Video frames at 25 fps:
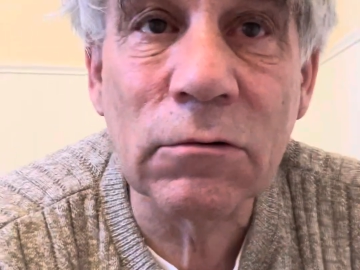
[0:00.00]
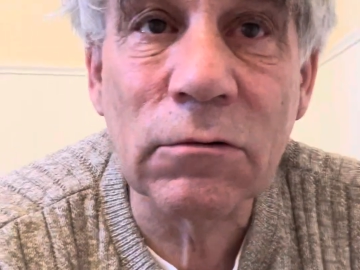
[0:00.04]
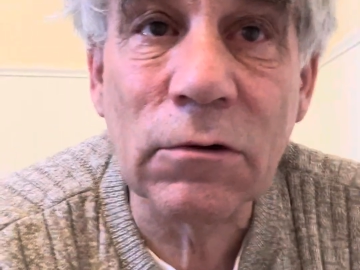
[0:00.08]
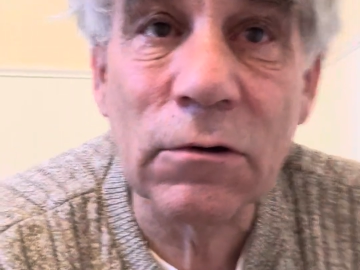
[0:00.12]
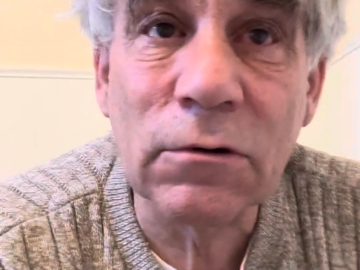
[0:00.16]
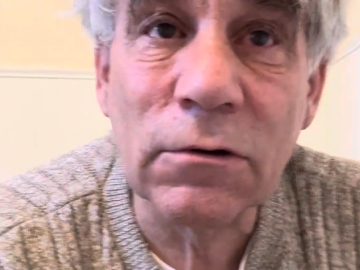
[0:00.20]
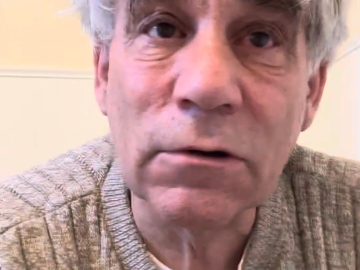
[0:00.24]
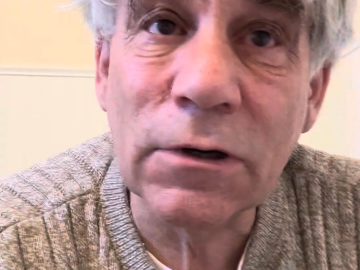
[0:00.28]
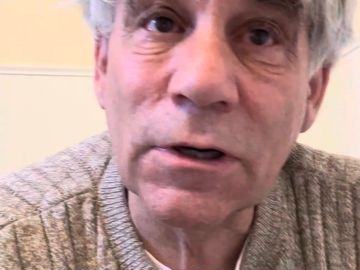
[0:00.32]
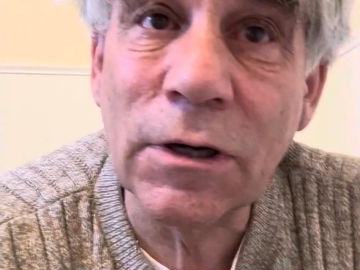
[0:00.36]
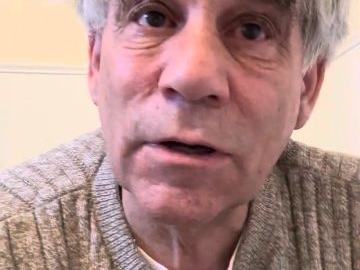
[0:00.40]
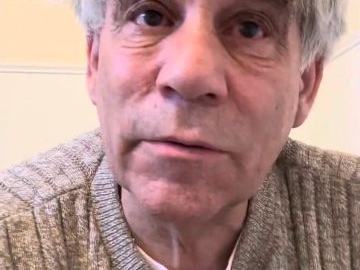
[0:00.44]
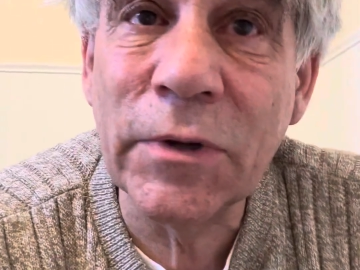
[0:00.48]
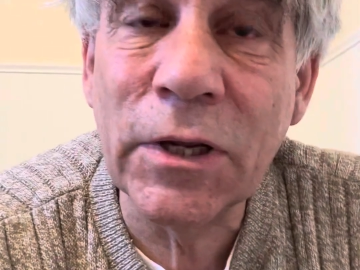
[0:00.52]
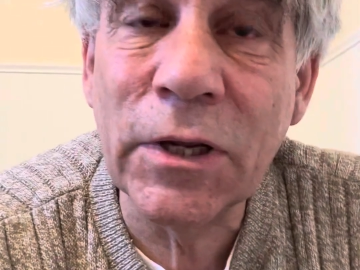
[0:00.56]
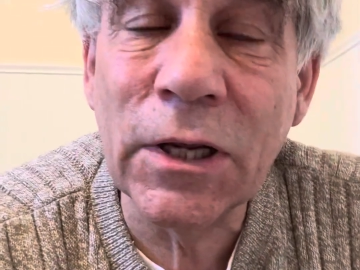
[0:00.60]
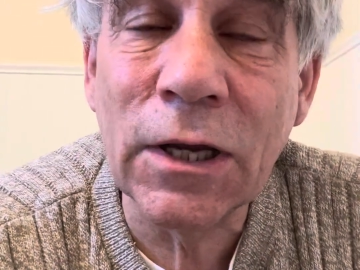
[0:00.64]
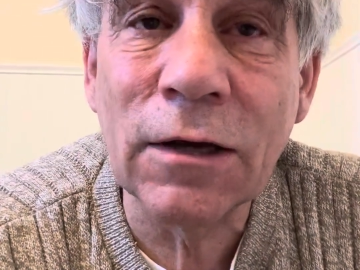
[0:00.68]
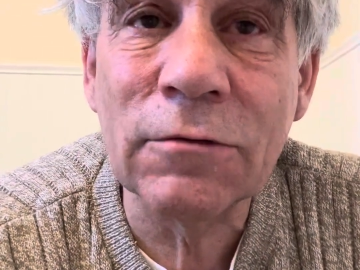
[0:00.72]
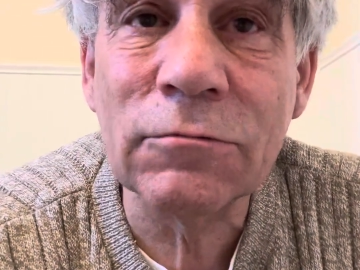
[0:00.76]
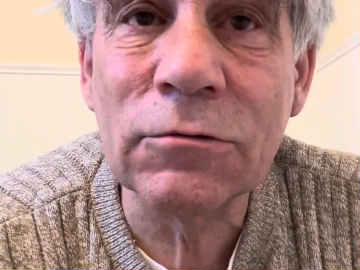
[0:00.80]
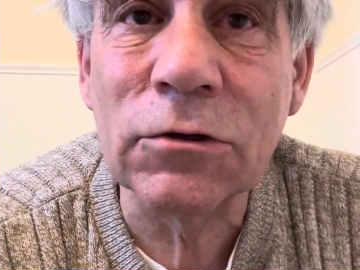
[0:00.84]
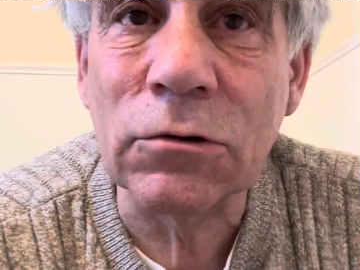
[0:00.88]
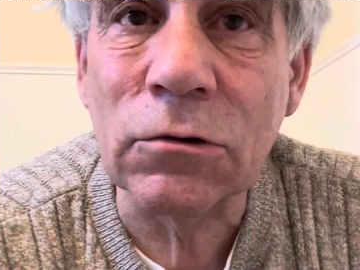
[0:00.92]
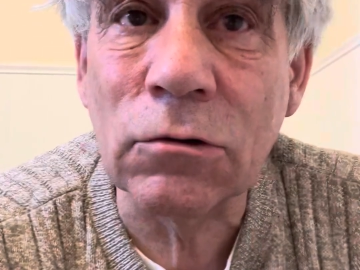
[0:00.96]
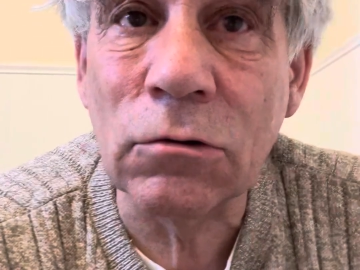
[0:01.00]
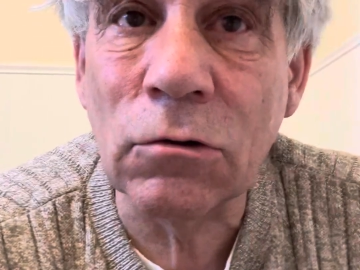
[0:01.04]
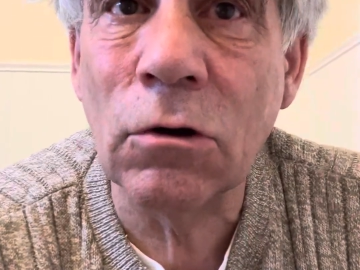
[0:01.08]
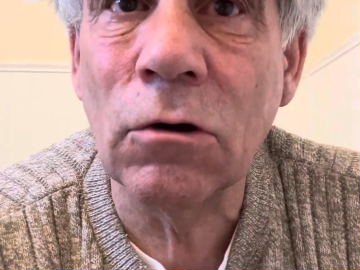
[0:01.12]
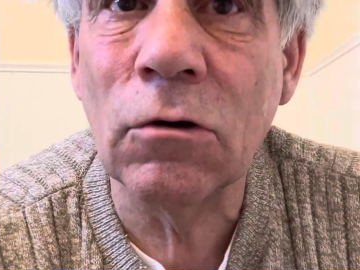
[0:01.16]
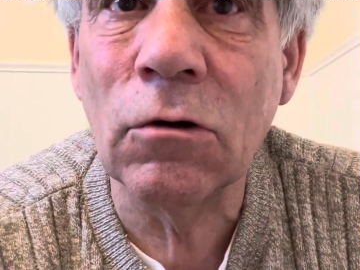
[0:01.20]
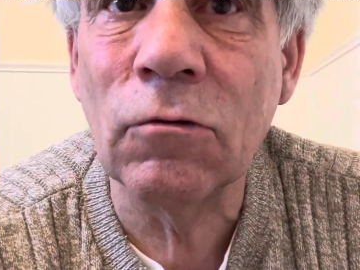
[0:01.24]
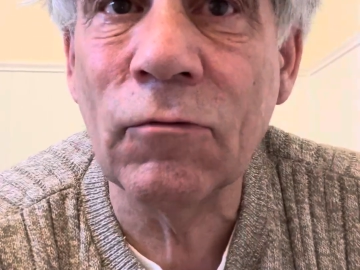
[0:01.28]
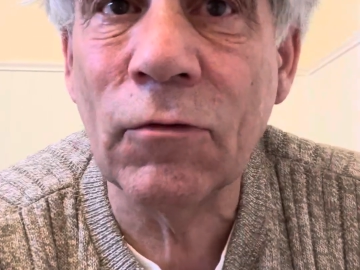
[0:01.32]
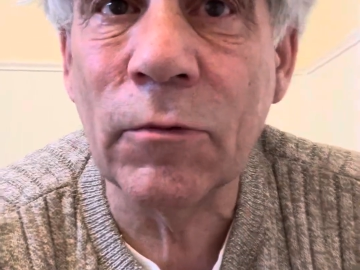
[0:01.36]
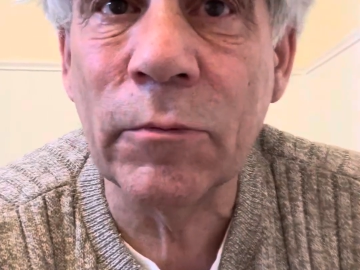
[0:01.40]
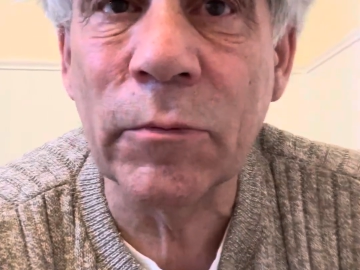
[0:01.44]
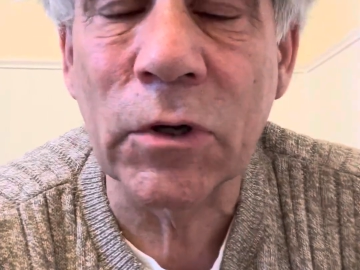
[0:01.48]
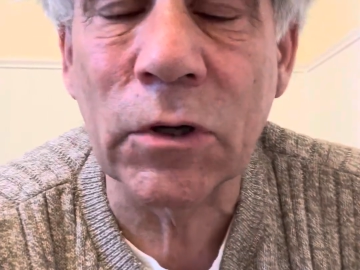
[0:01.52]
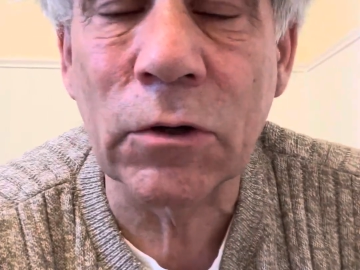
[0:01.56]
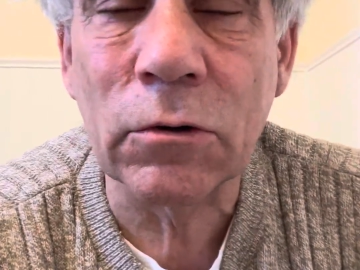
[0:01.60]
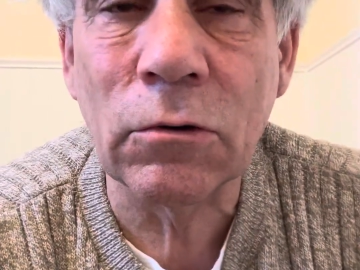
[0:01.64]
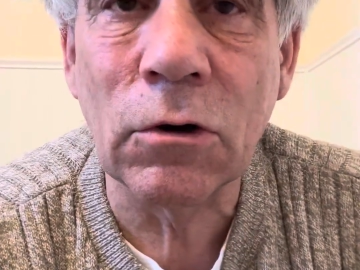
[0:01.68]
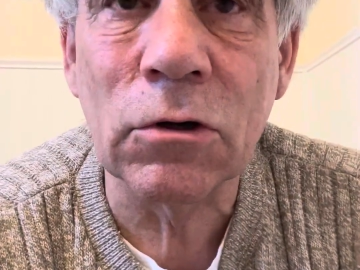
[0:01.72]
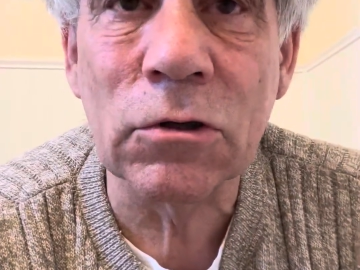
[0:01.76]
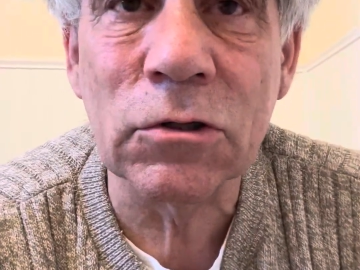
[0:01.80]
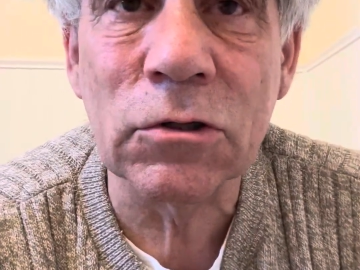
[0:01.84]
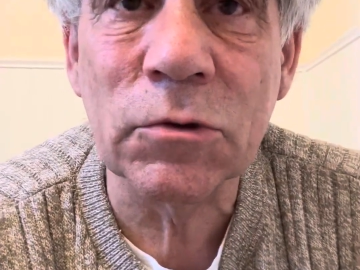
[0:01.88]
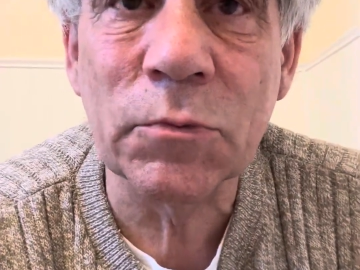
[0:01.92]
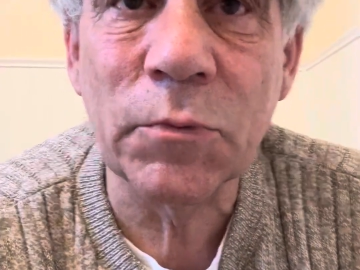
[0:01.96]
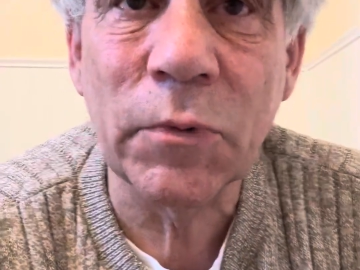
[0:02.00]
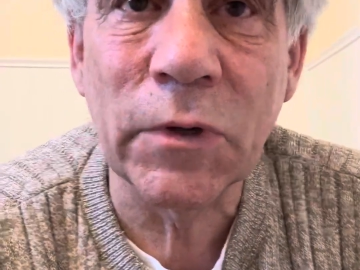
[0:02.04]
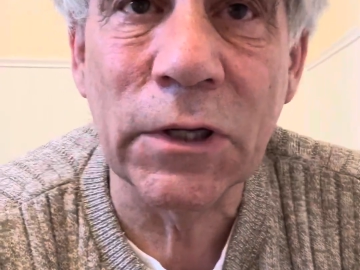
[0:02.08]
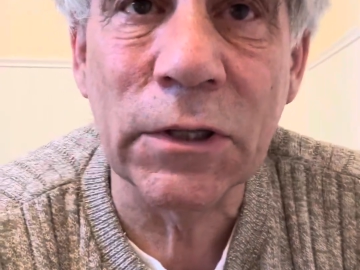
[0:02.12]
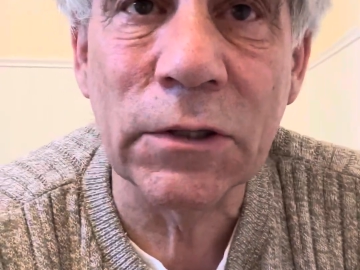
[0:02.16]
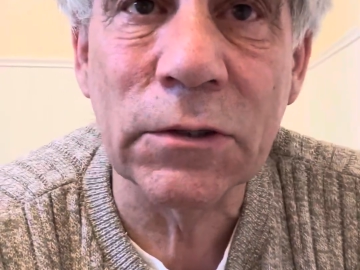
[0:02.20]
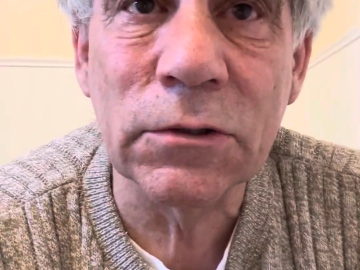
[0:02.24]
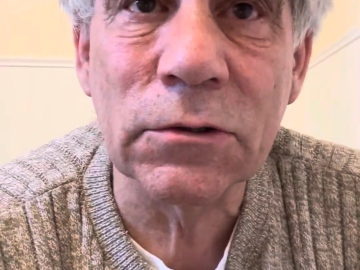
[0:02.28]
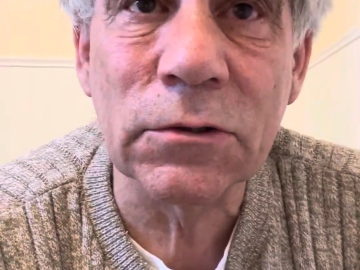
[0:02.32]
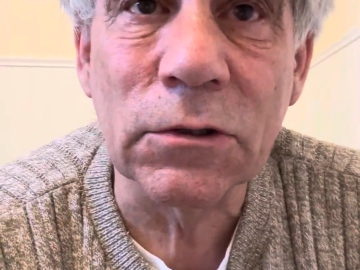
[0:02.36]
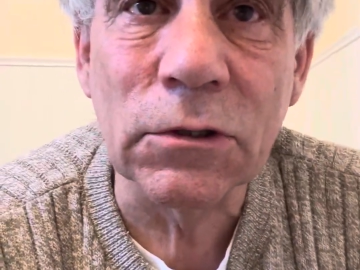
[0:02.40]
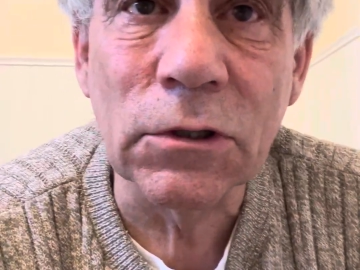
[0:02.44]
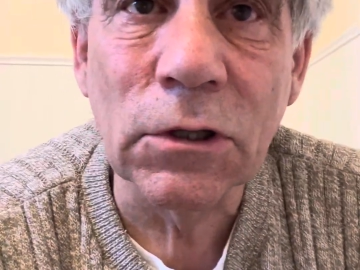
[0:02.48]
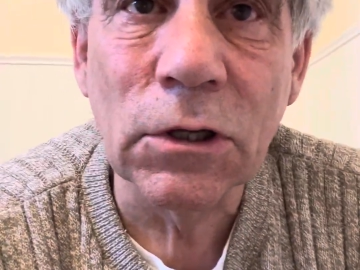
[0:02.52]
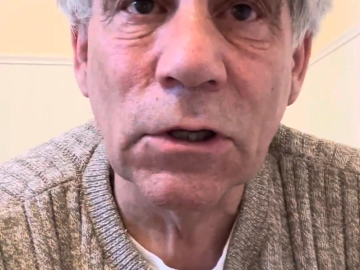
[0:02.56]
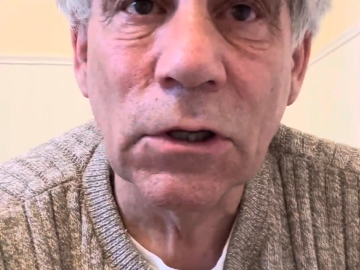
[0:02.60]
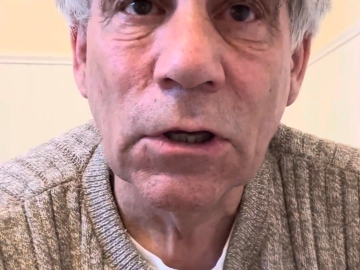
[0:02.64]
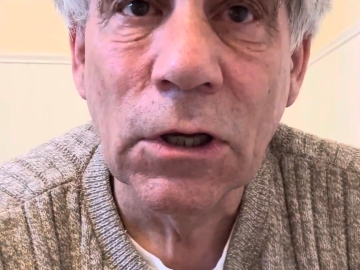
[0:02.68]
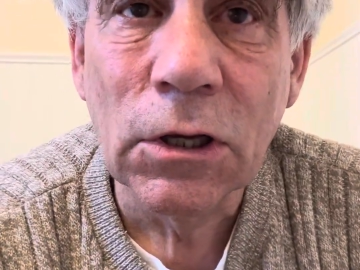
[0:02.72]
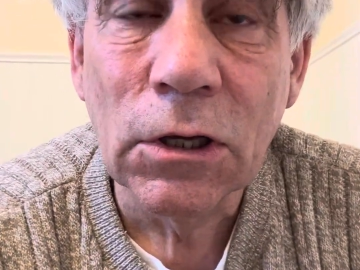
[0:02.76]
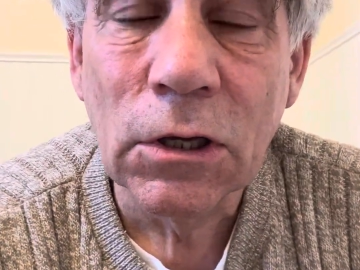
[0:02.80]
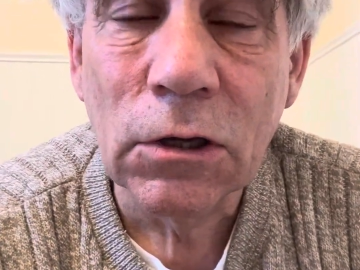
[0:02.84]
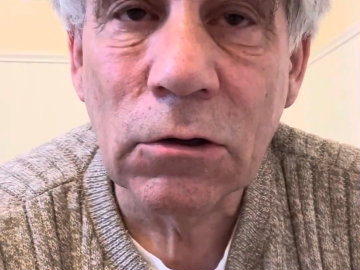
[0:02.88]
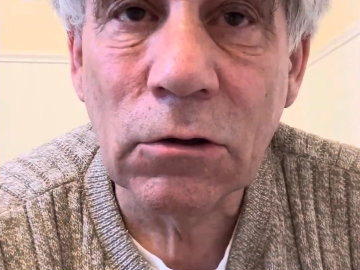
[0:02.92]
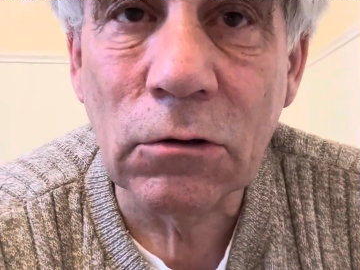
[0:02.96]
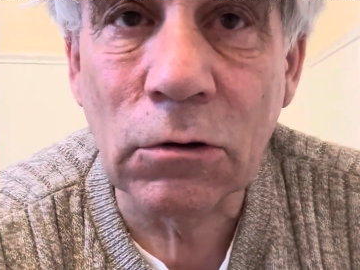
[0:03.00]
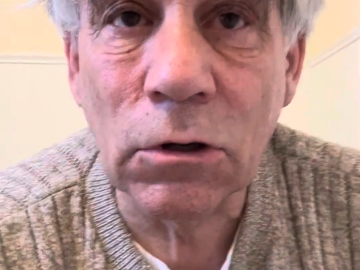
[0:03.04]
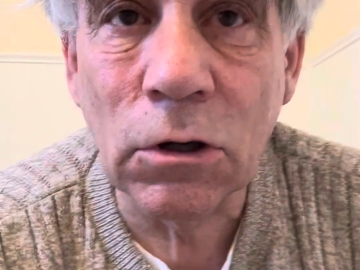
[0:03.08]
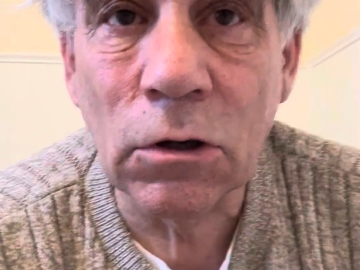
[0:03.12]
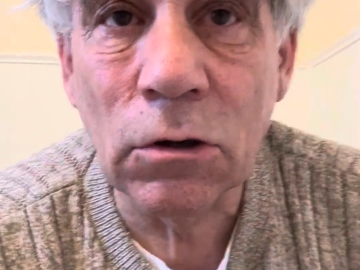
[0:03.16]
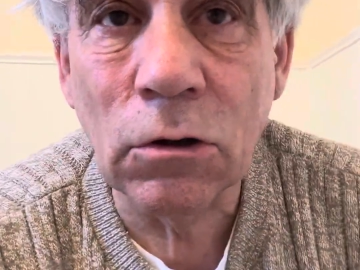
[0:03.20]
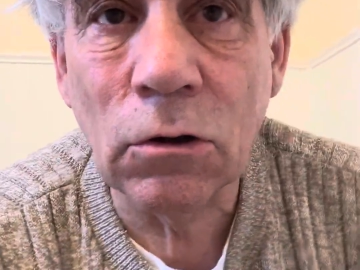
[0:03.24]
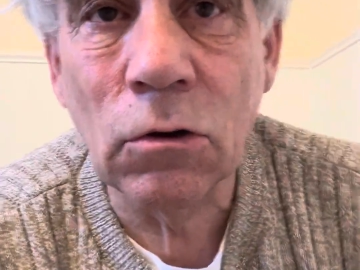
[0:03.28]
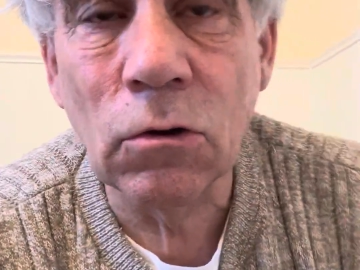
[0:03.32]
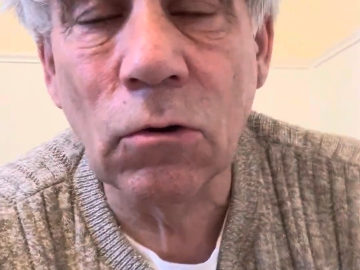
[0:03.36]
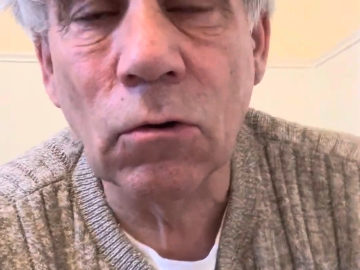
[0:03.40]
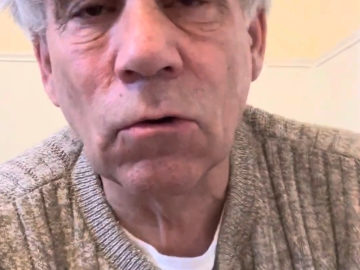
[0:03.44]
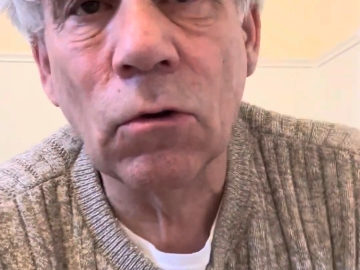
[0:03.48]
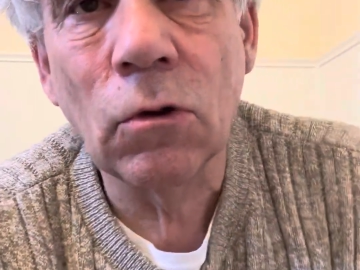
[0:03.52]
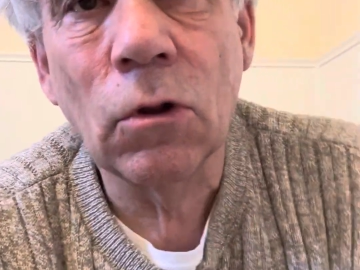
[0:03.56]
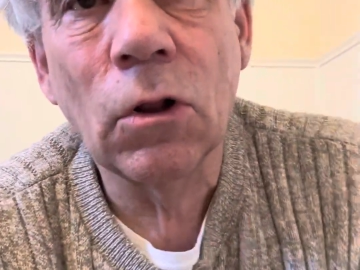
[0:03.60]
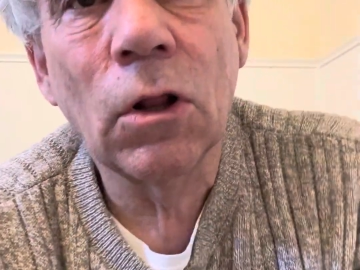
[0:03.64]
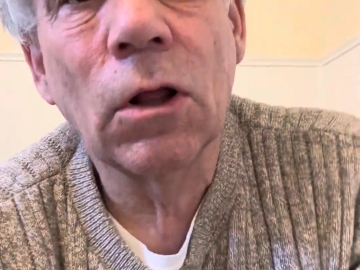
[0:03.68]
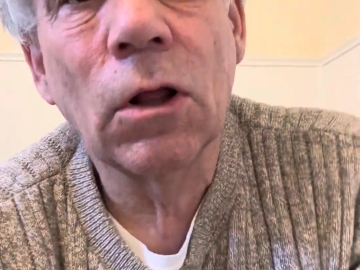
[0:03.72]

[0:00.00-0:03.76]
or I may have to crawl from a crawl hole